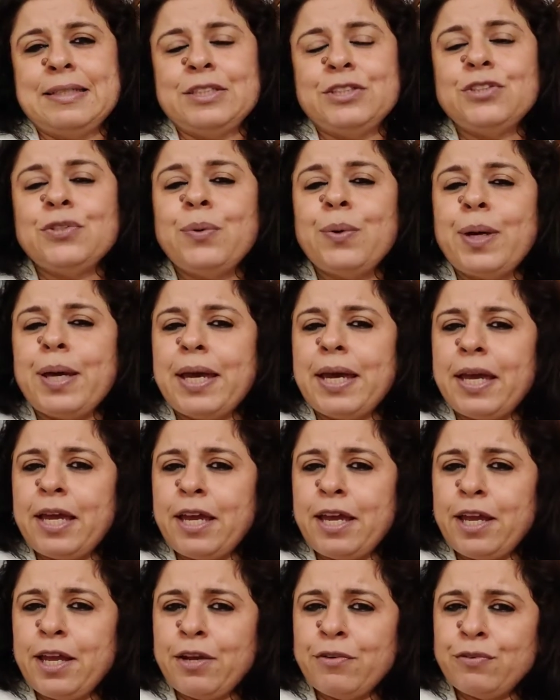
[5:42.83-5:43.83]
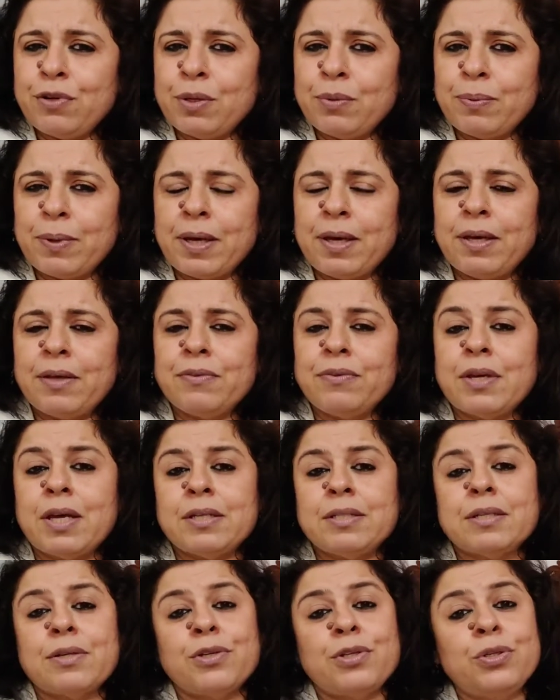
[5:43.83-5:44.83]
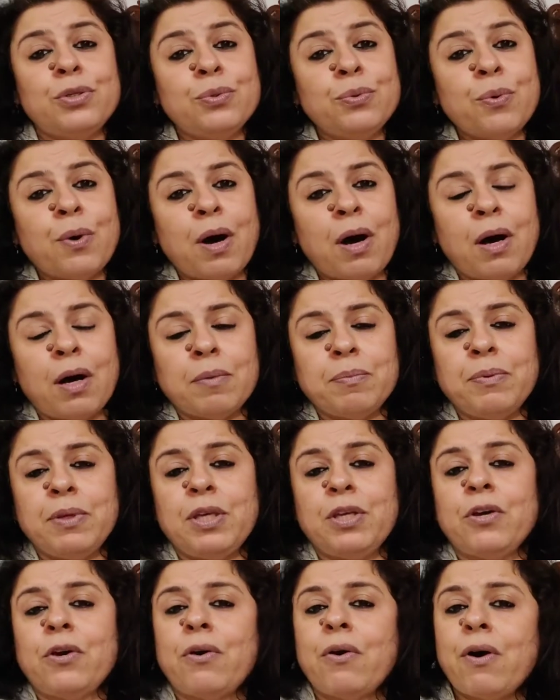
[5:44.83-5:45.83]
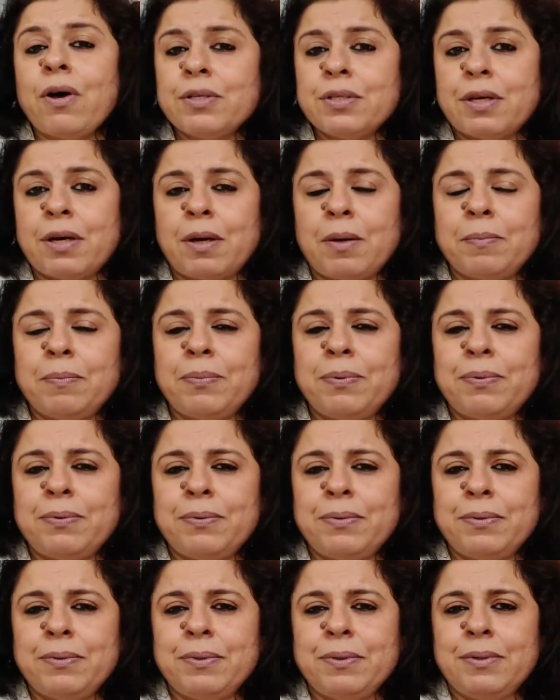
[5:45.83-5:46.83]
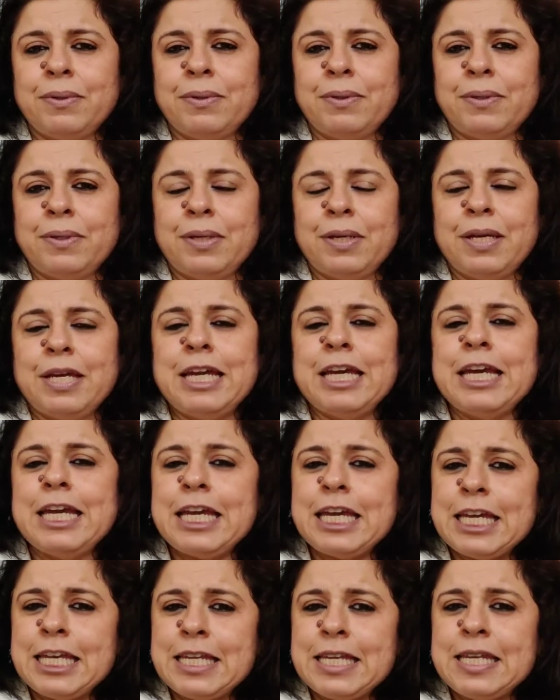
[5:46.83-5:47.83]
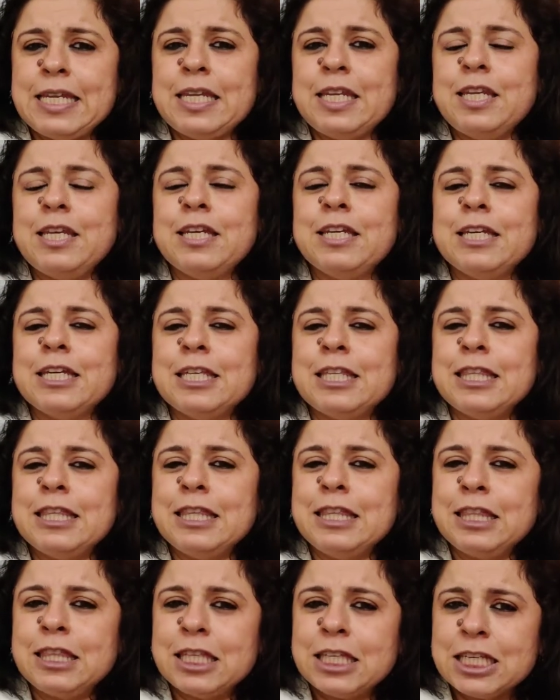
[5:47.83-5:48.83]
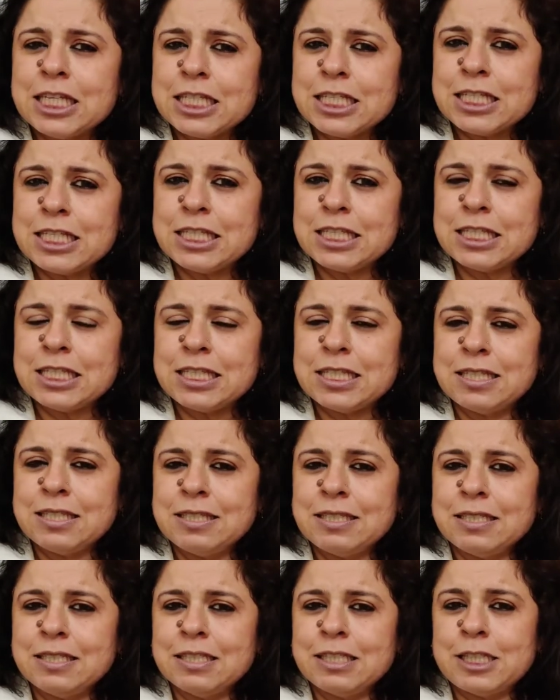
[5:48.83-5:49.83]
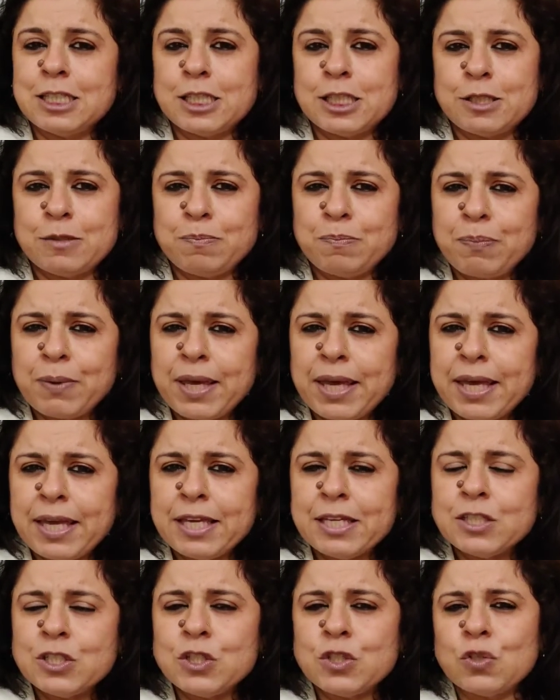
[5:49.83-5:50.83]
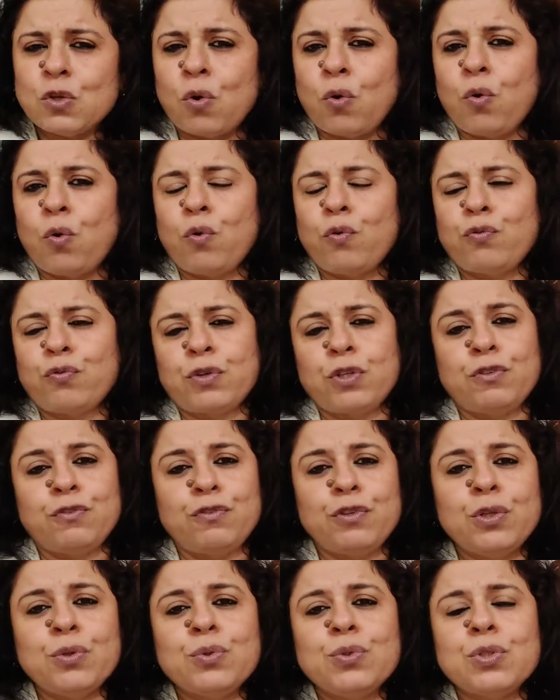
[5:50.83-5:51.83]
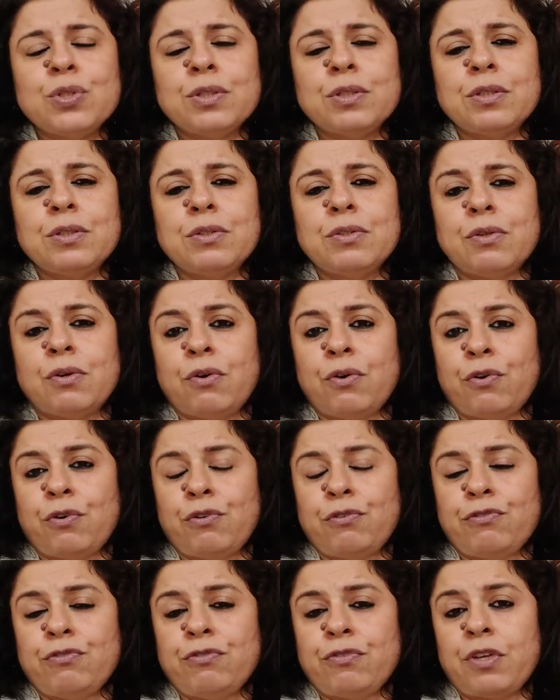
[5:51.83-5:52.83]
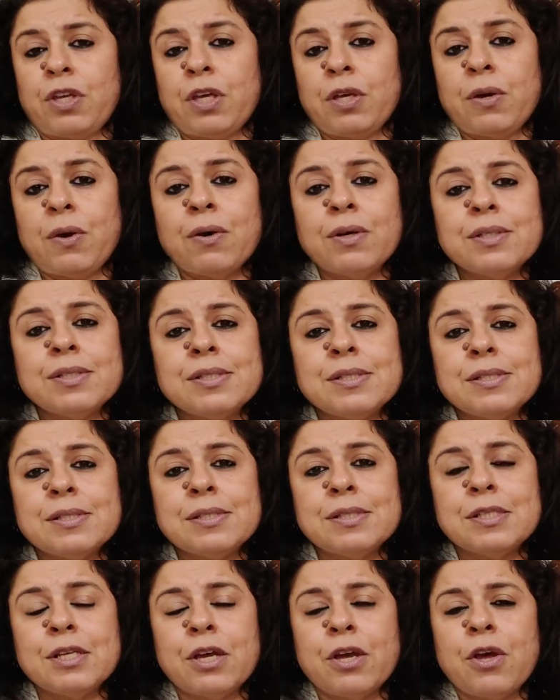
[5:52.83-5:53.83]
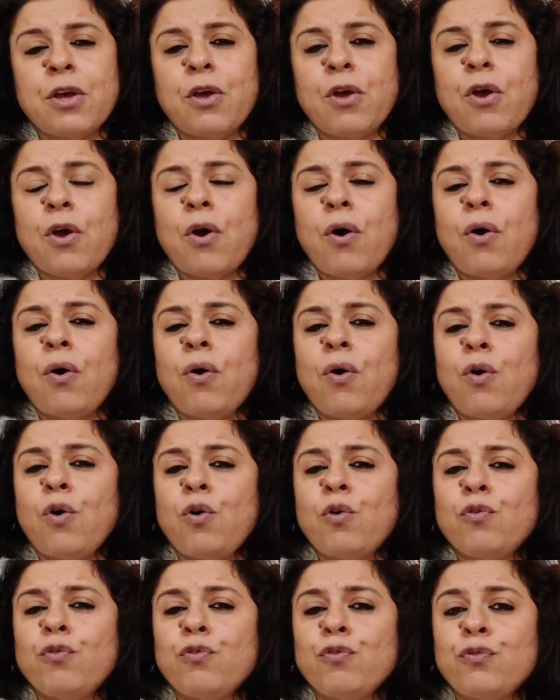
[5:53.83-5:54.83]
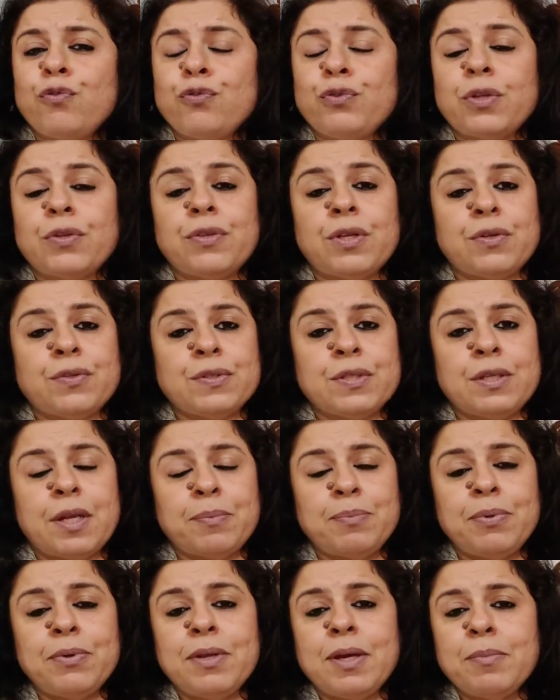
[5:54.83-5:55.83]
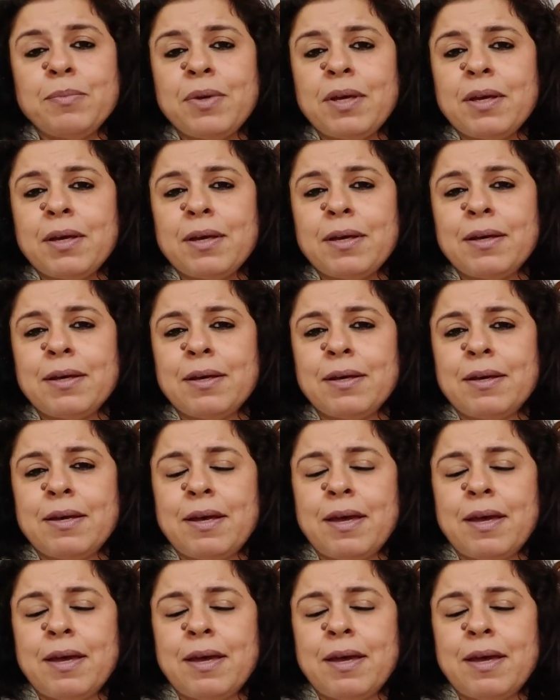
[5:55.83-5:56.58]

So, everywhere that you are being caught up in this space of confusion, of chaos, of that there is an epidemic,